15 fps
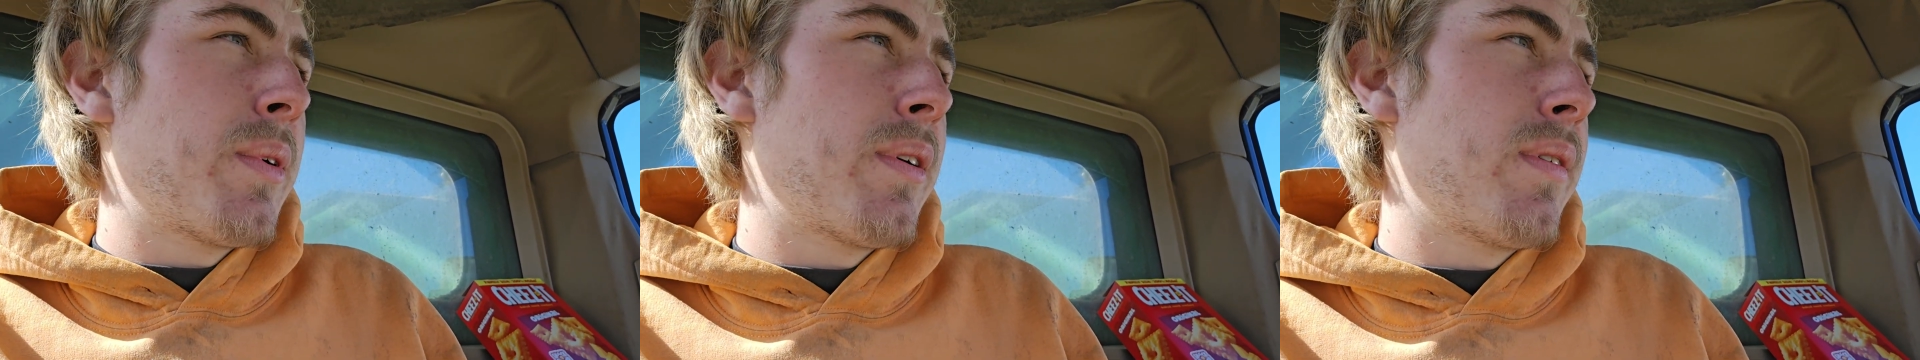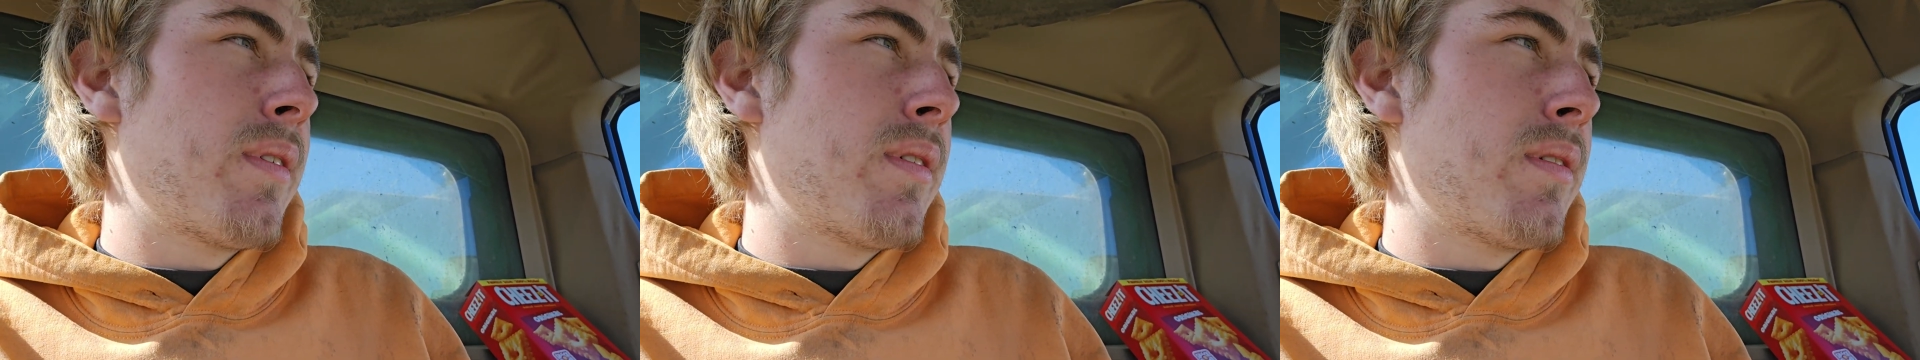
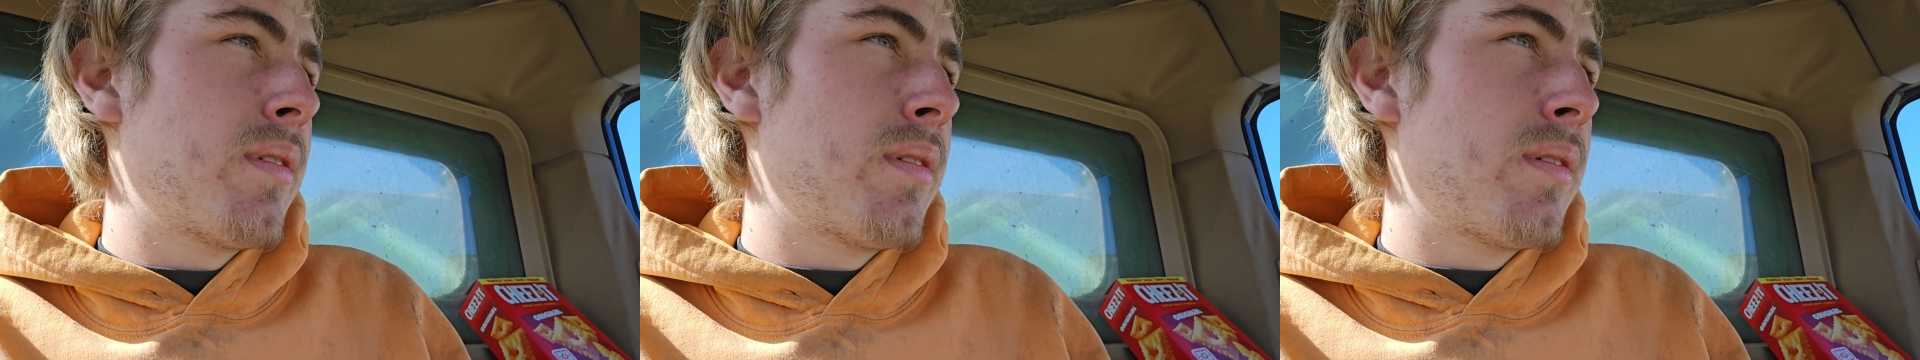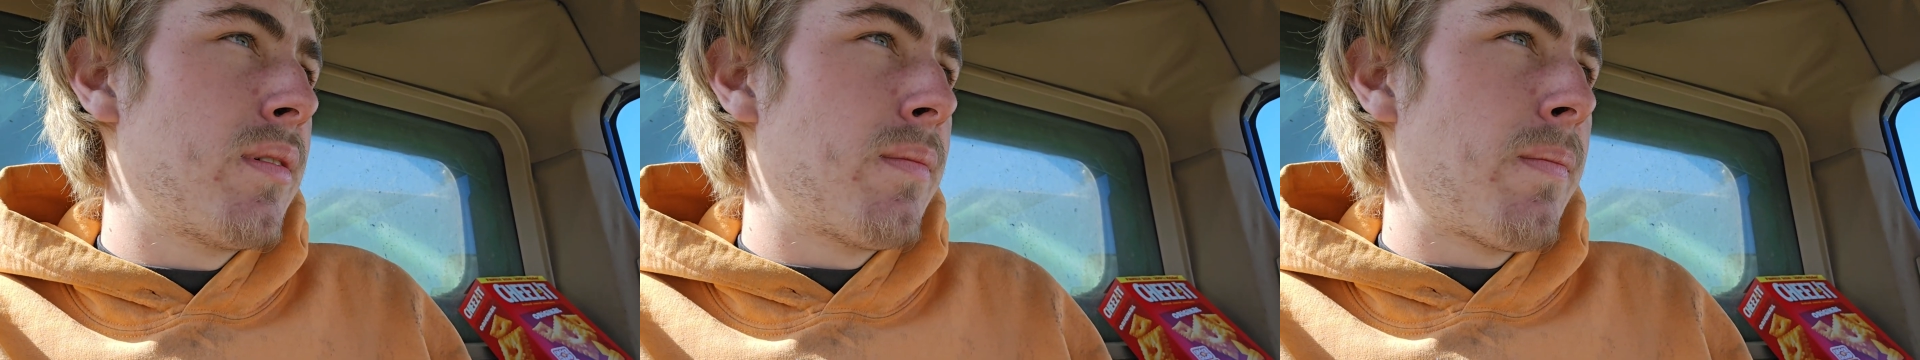but
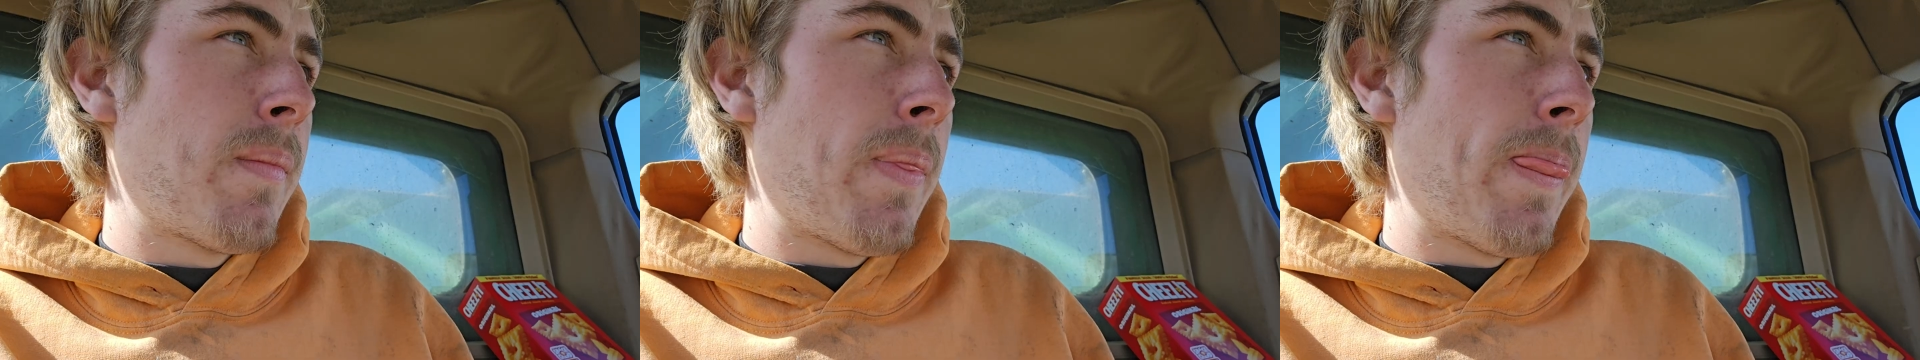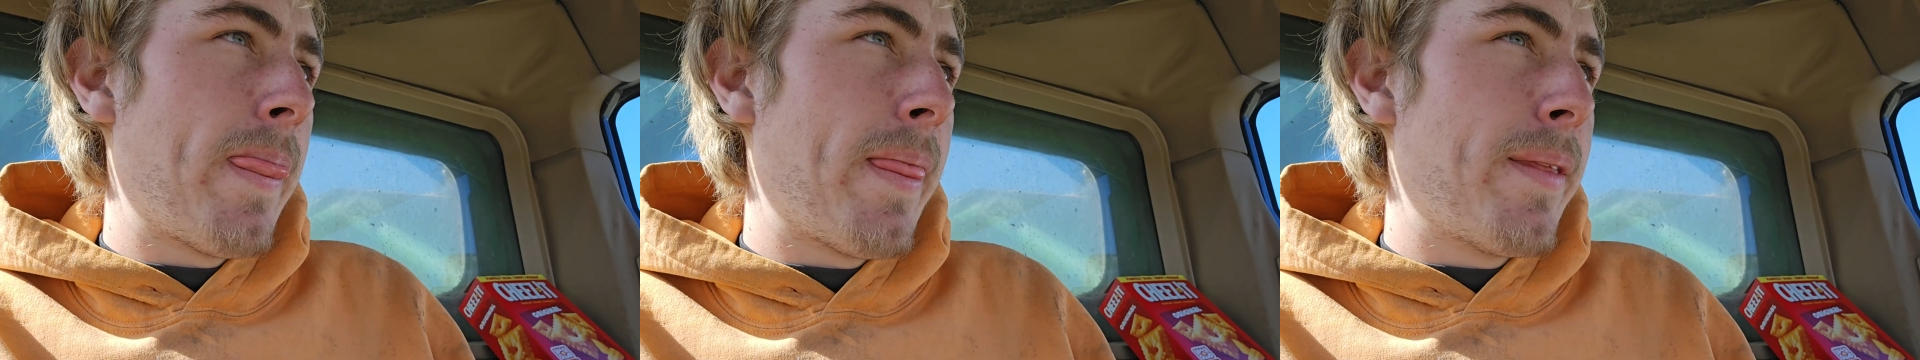
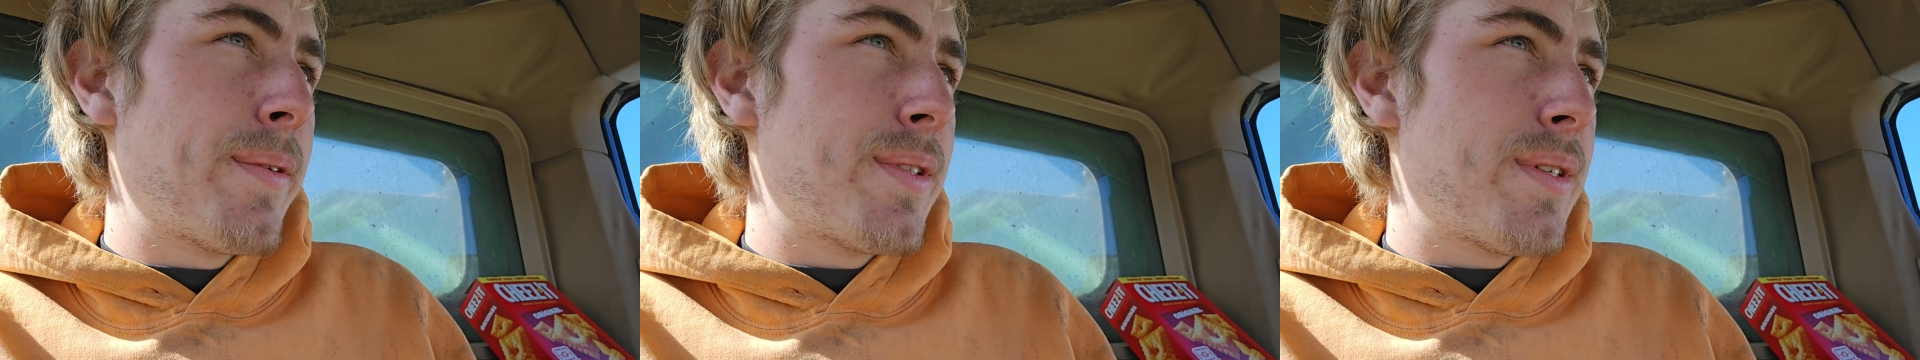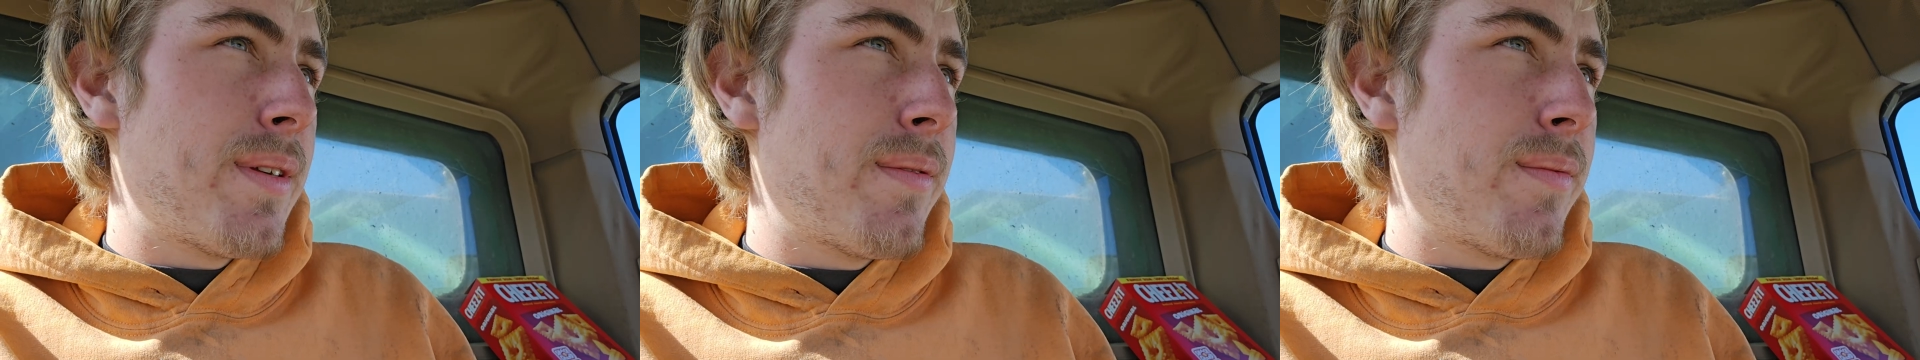
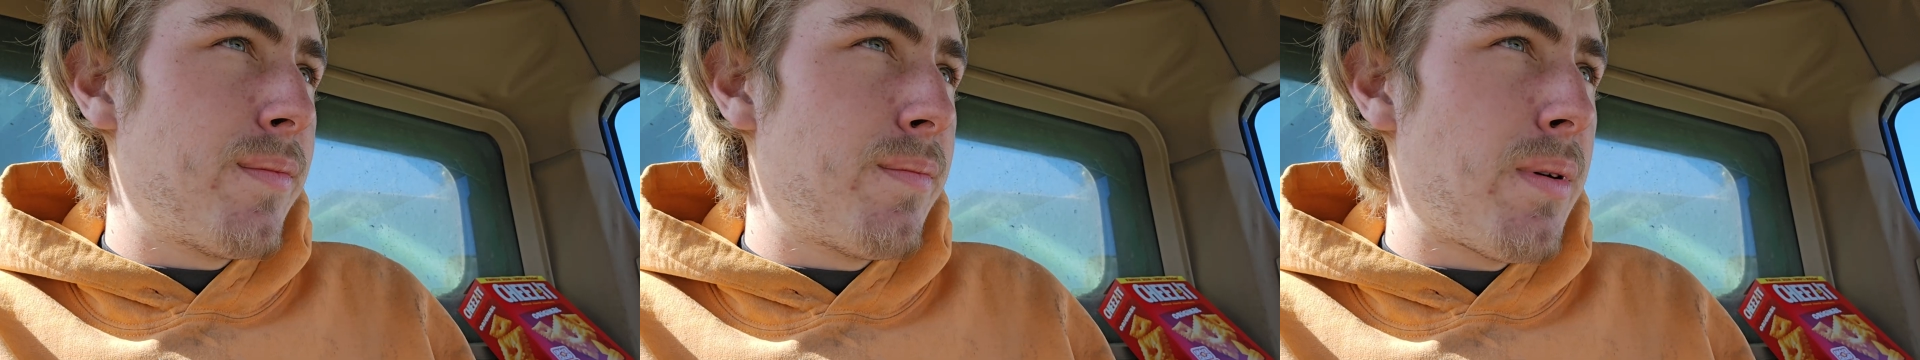let's see.